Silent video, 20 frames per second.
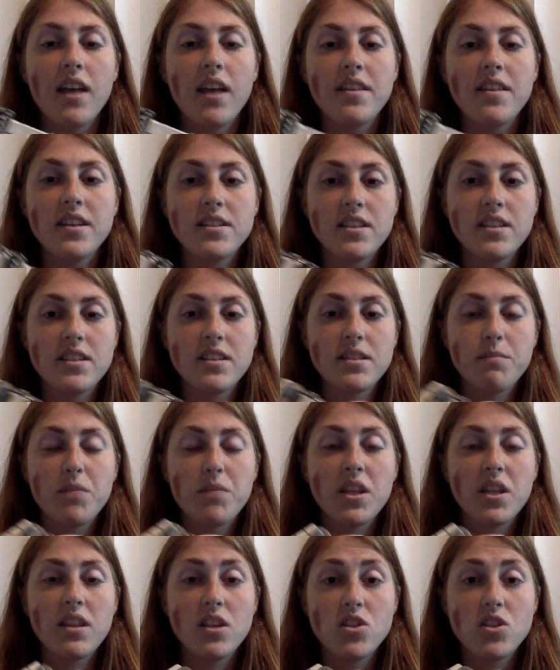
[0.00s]
This is
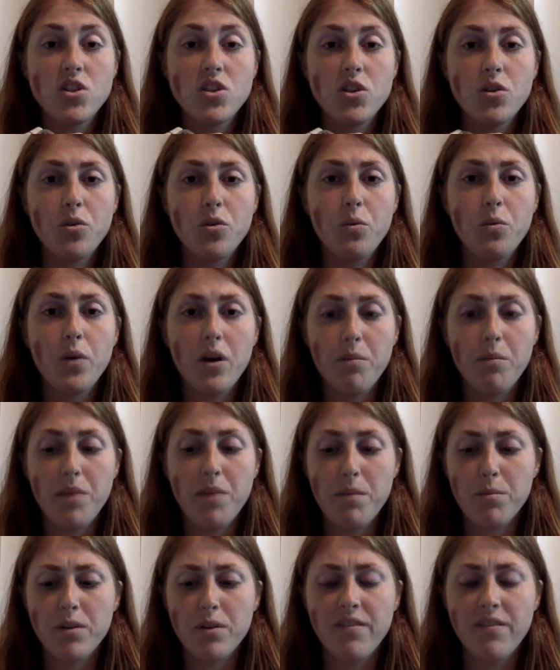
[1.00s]
something that you will be
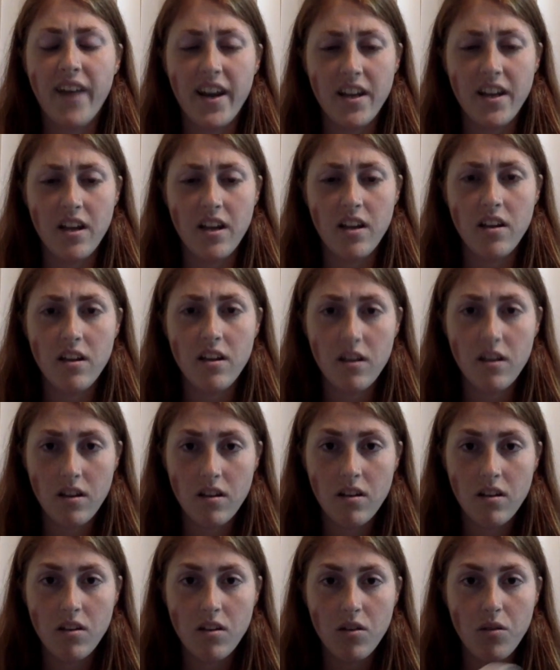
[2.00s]
provided
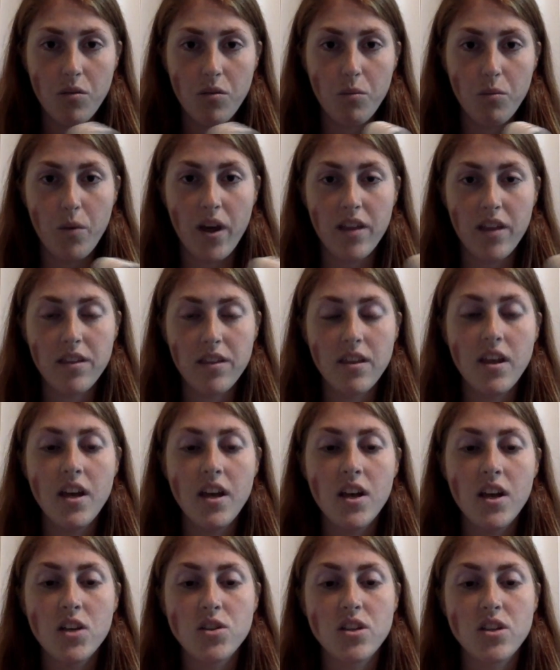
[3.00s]
with
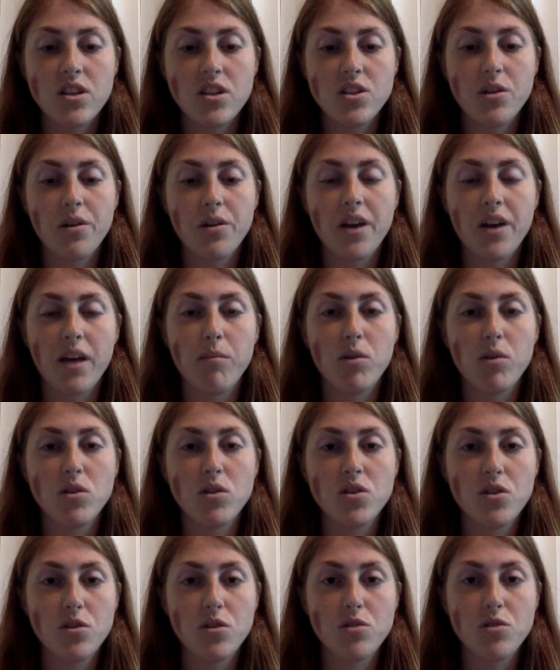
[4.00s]
so that you are able
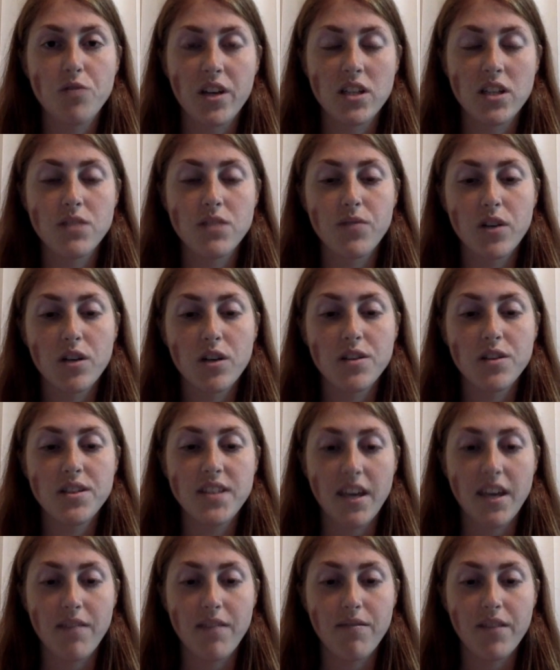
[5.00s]
to transfer her
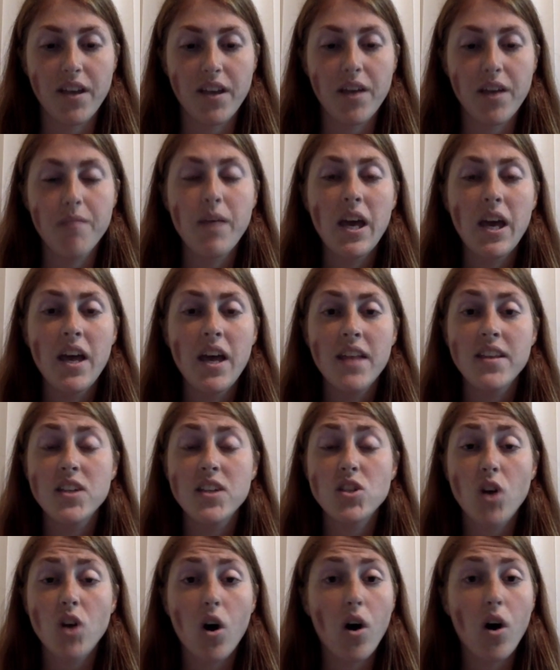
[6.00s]
safely.
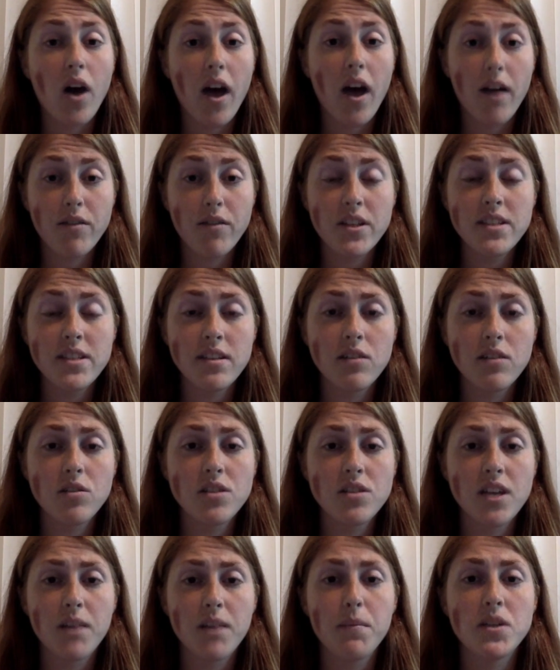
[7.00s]
This, every single
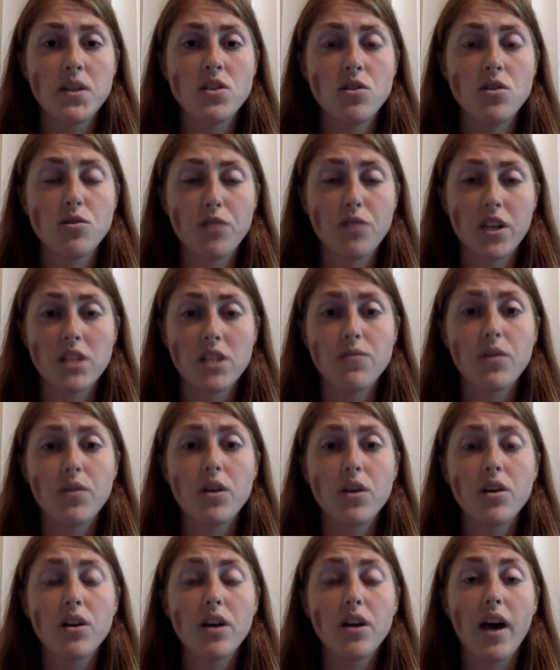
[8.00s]
time that you transfer
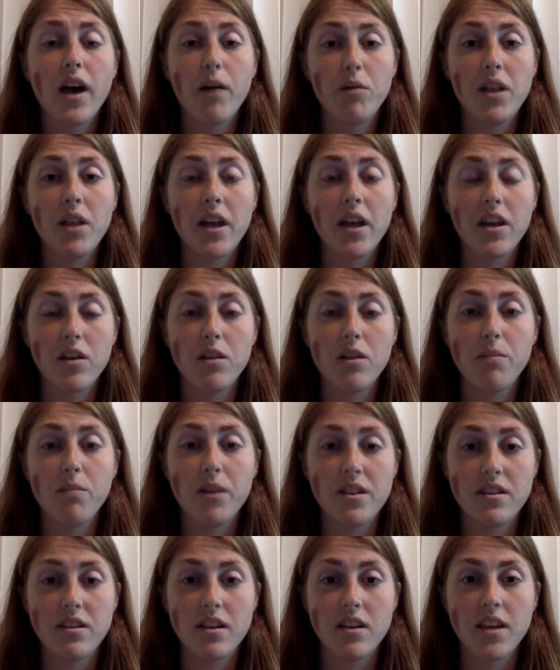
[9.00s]
her, I would like you to
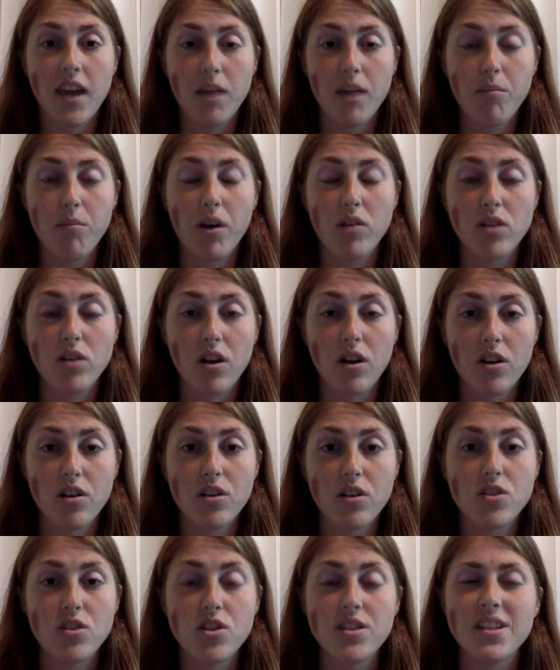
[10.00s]
put the gait belt on
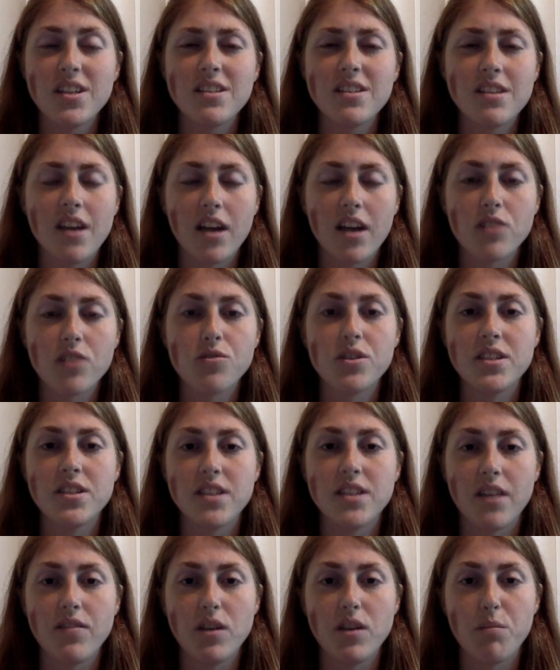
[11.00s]
her just as an extra
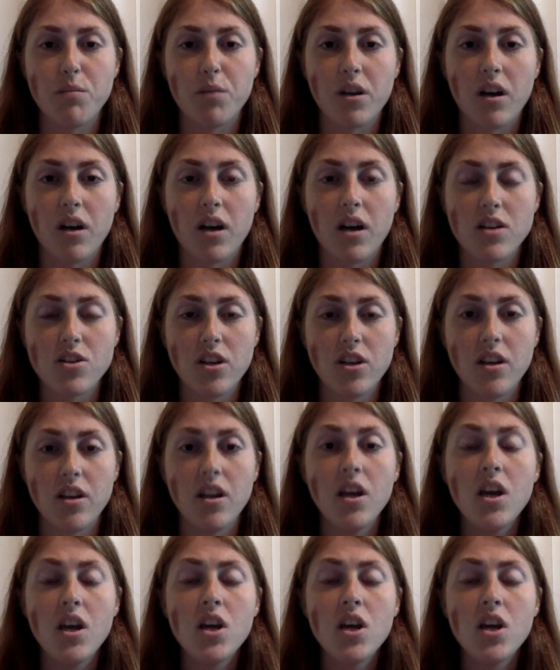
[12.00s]
safety precaution.